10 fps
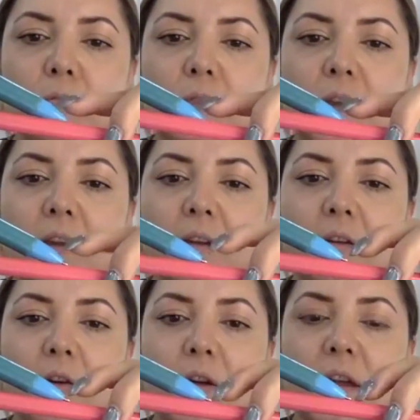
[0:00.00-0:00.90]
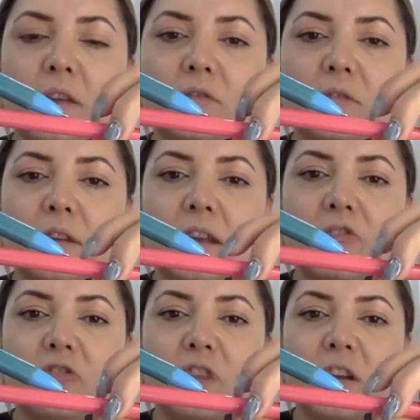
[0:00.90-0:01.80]
like going into the
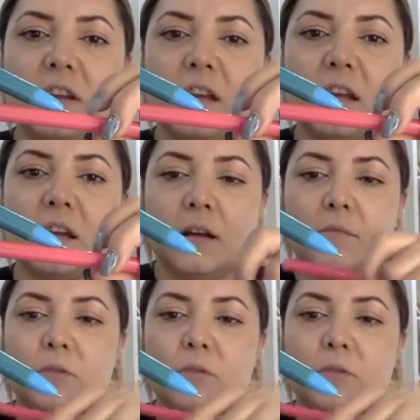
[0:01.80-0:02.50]
lash line here.